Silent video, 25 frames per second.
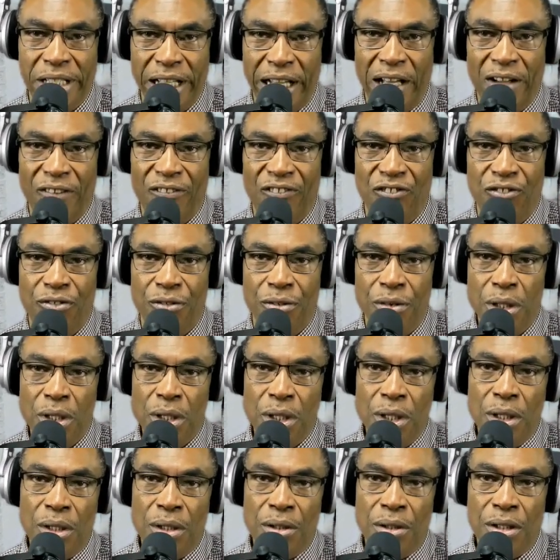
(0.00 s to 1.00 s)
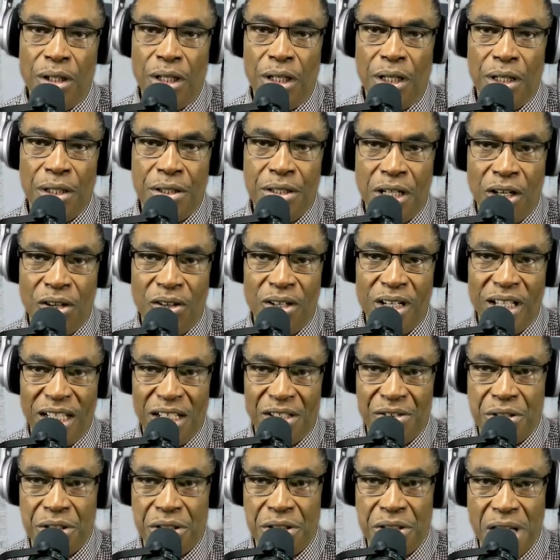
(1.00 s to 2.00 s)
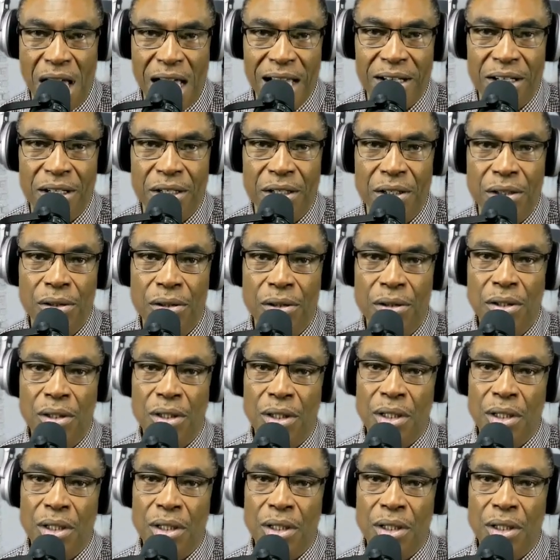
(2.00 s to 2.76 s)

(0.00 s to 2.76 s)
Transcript: theft, the attorney is the signer.